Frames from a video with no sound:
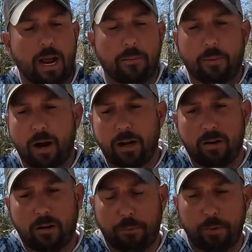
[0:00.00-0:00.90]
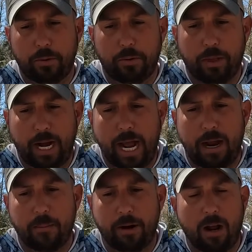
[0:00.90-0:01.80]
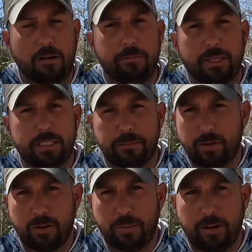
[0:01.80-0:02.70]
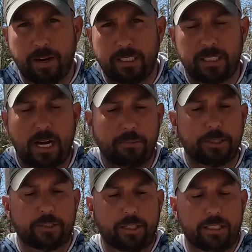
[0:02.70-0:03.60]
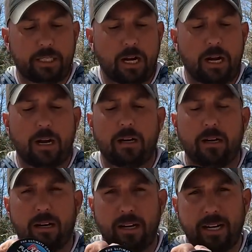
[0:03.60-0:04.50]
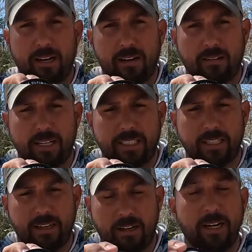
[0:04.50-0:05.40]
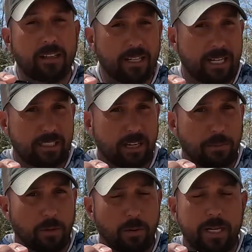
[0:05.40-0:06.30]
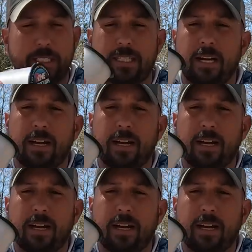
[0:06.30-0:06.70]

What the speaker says: I'm probably going to pull that hybrid off because I'm going to be around cypress trees a lot here in the next couple of weeks,